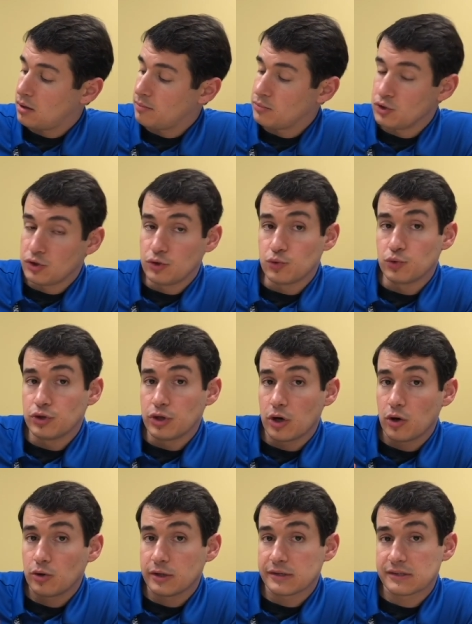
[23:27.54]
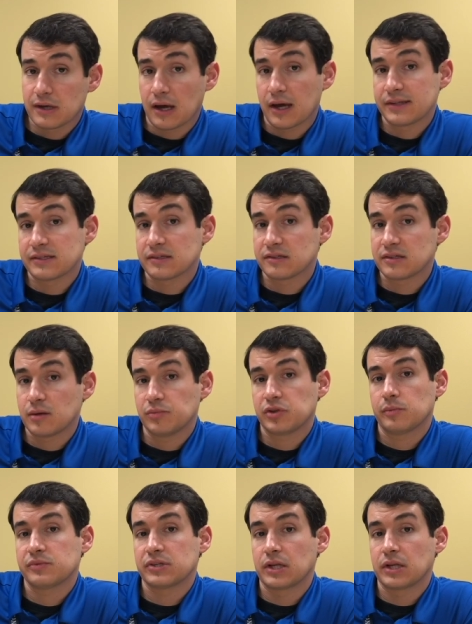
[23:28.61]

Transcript: you know the signs and symptoms,